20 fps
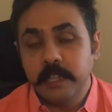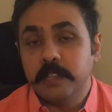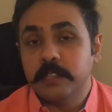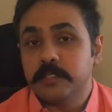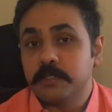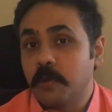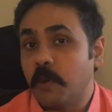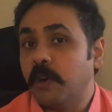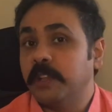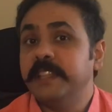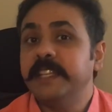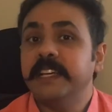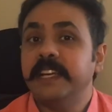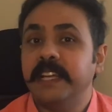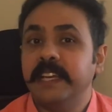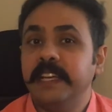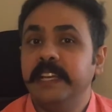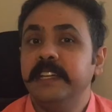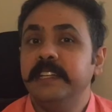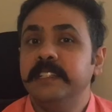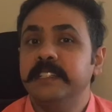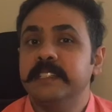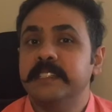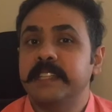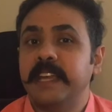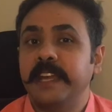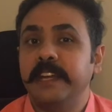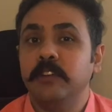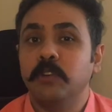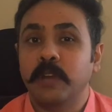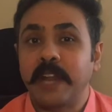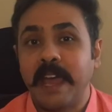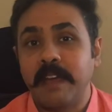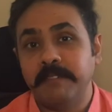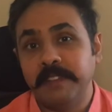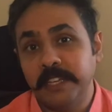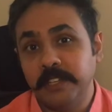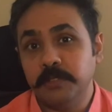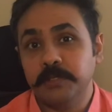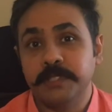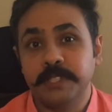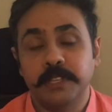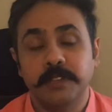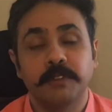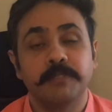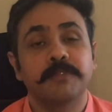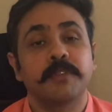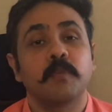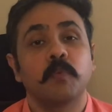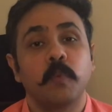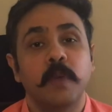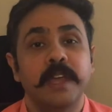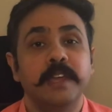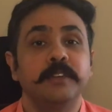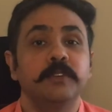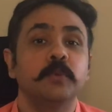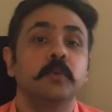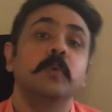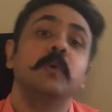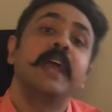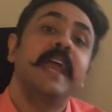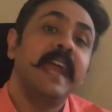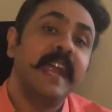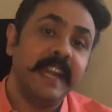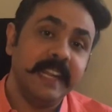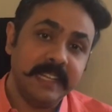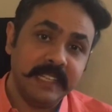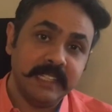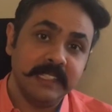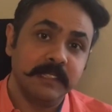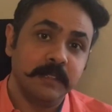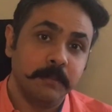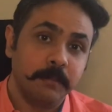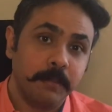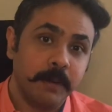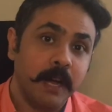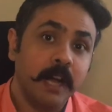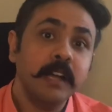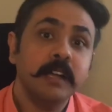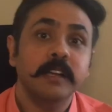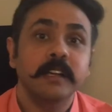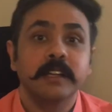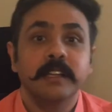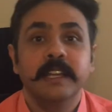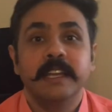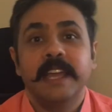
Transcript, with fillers: So on the Canadian side on Avenue Zero from where you enter the park,